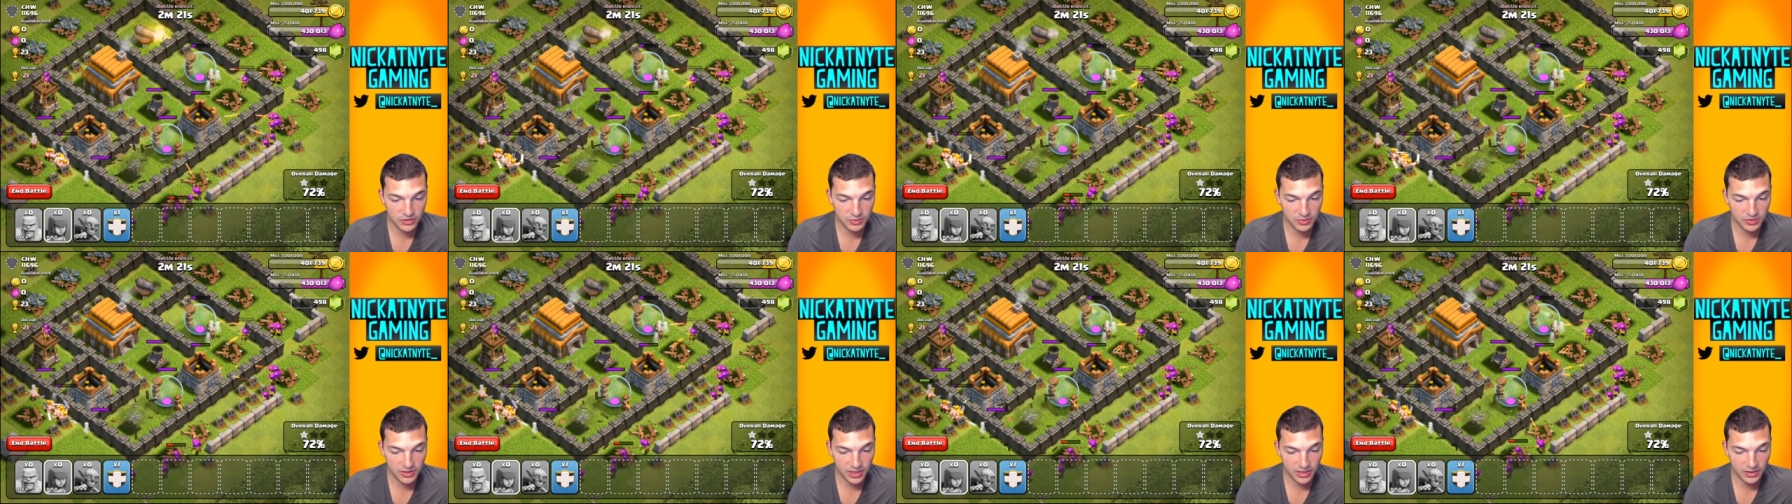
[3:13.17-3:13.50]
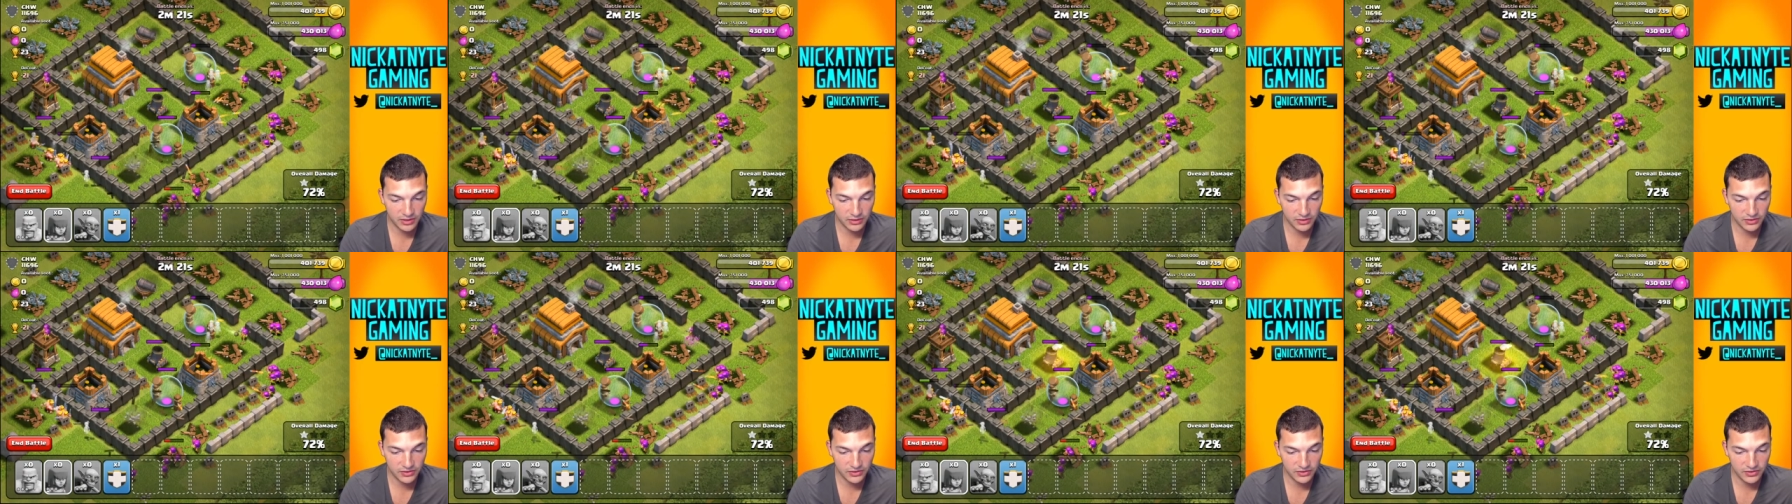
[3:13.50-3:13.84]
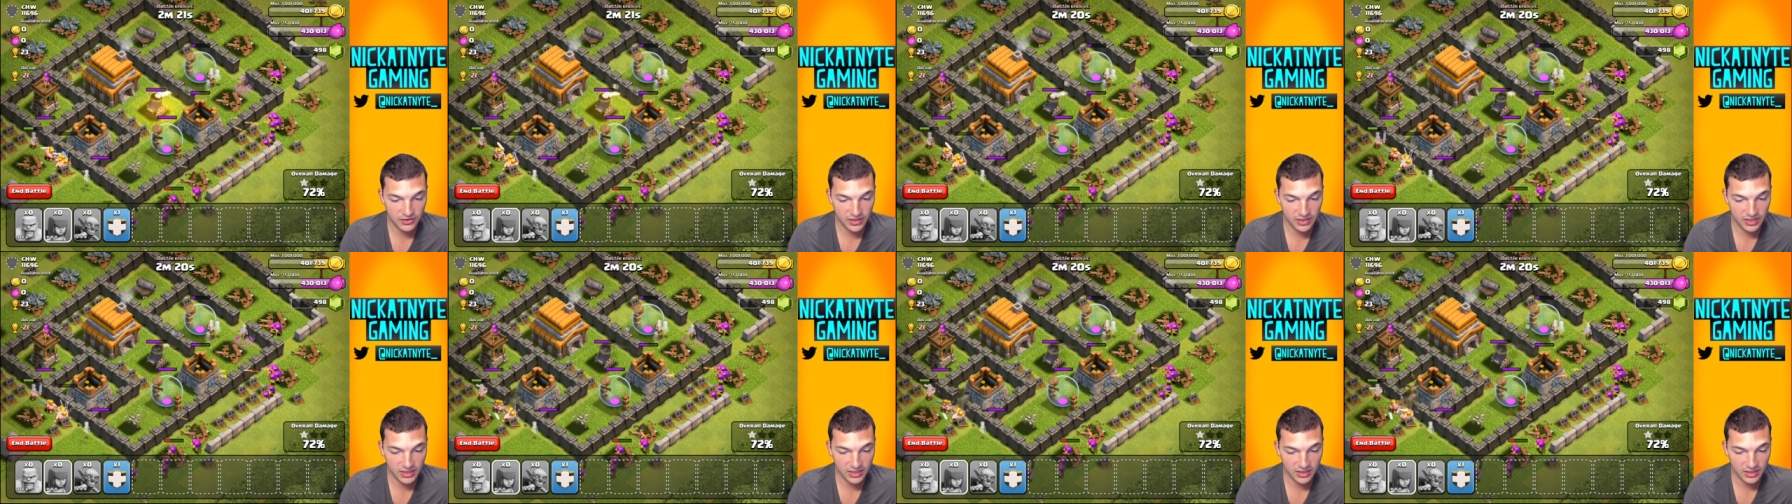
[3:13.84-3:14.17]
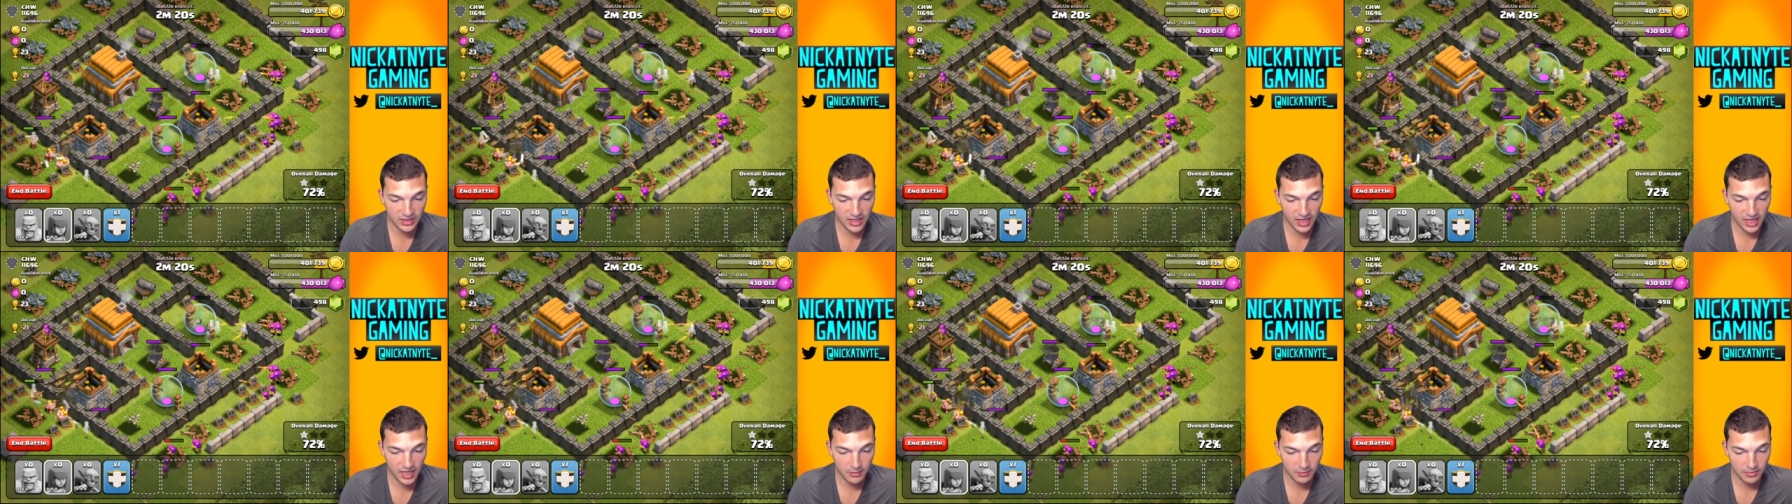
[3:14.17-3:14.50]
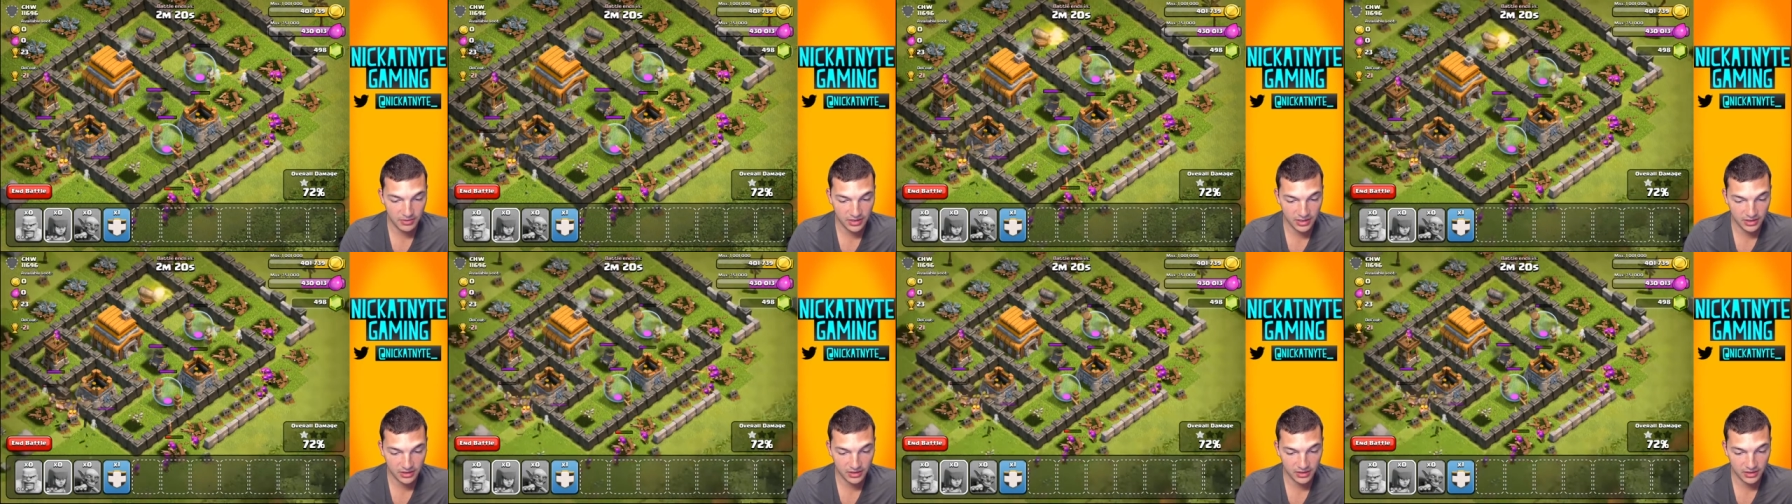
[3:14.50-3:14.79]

but I don't see it happening